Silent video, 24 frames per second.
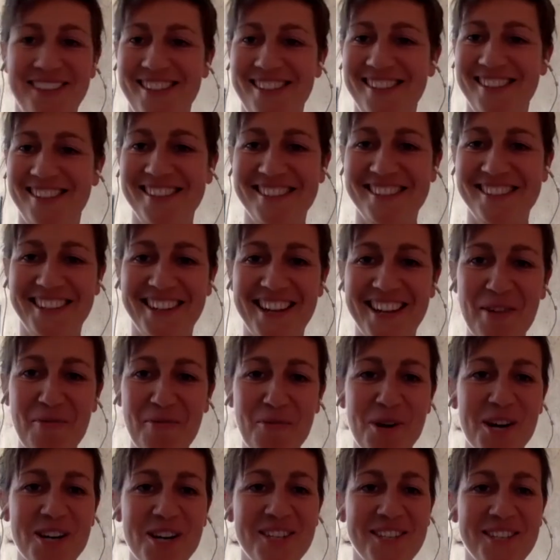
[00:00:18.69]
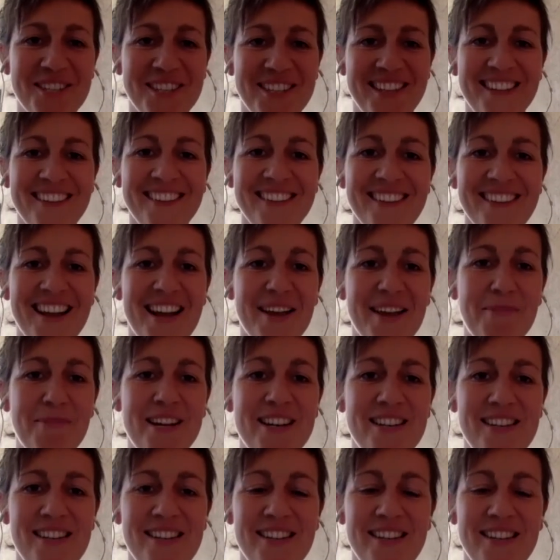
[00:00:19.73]
is listening and watching. I'm
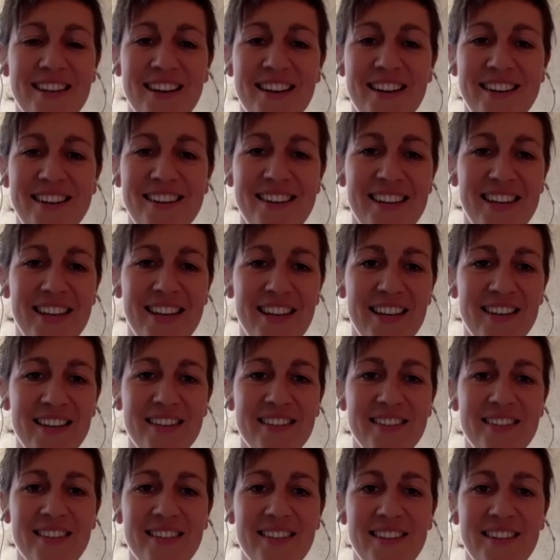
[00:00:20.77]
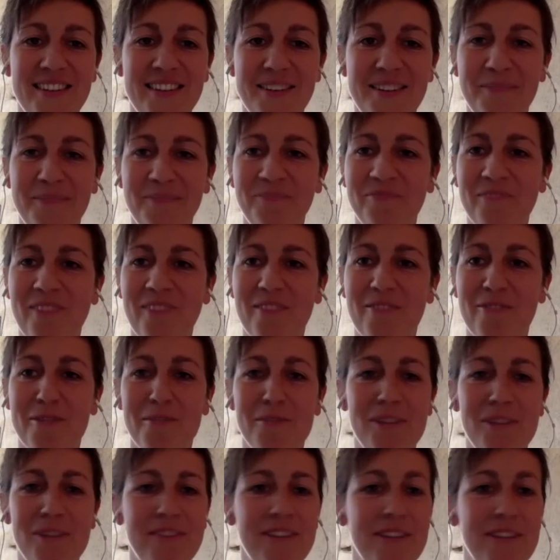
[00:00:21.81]
Aninia and um,
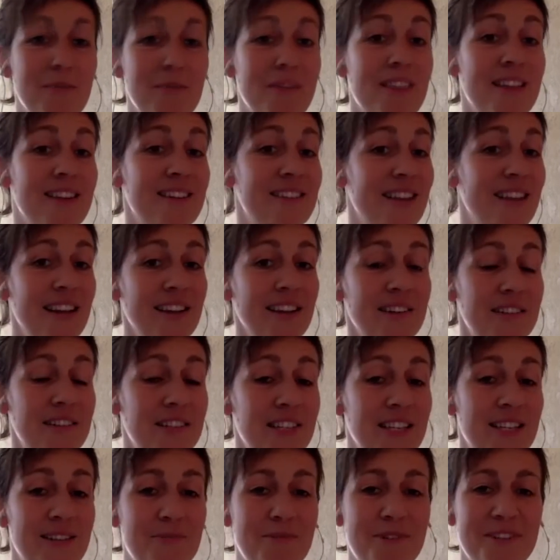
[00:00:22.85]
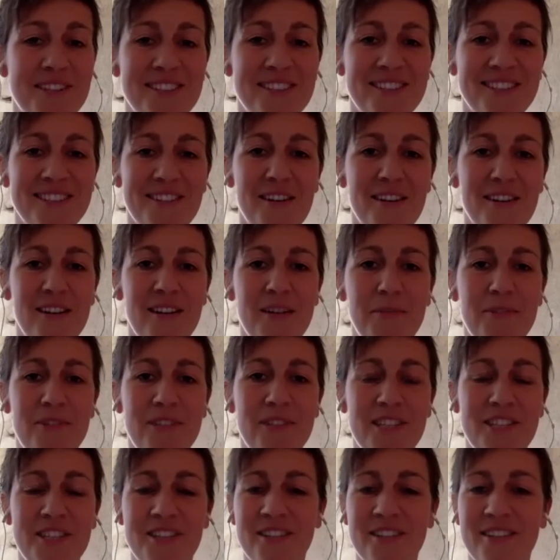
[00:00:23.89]
from Living with Integrity, which is a
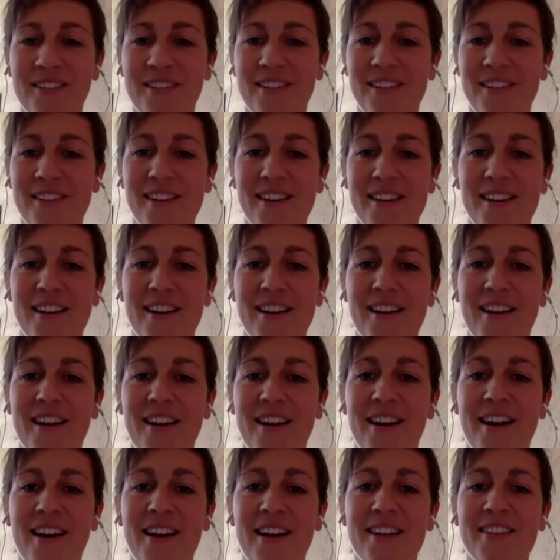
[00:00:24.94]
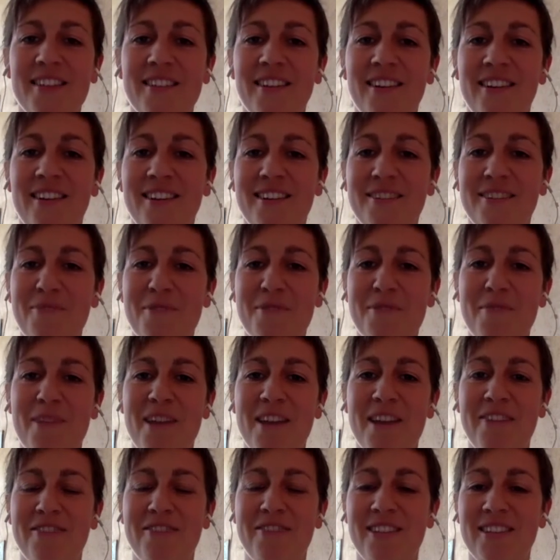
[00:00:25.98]
collaboration. I started with my
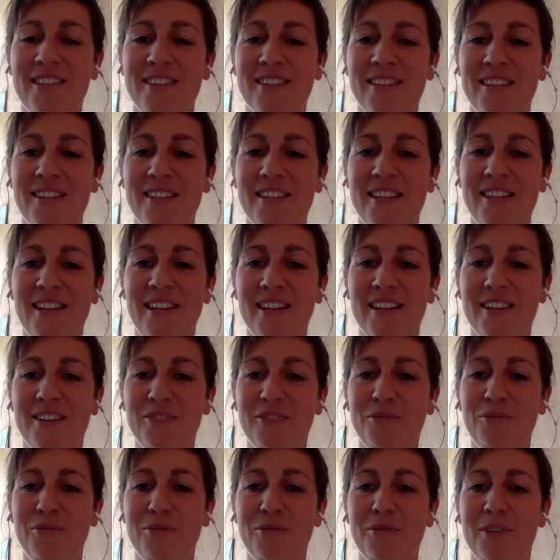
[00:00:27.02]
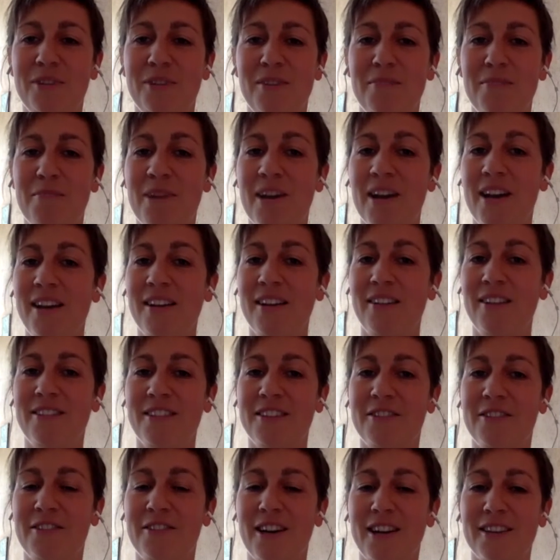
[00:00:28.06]
friend Daniela to combine our
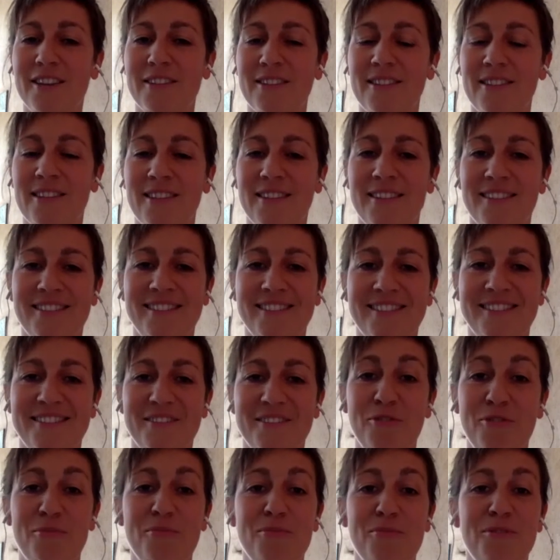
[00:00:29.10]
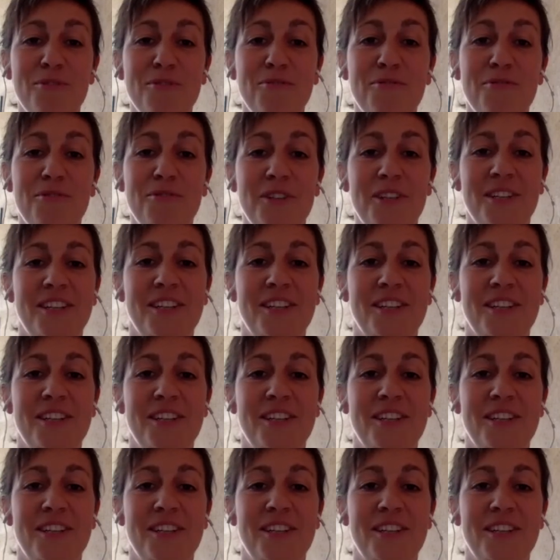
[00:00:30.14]
strengths to move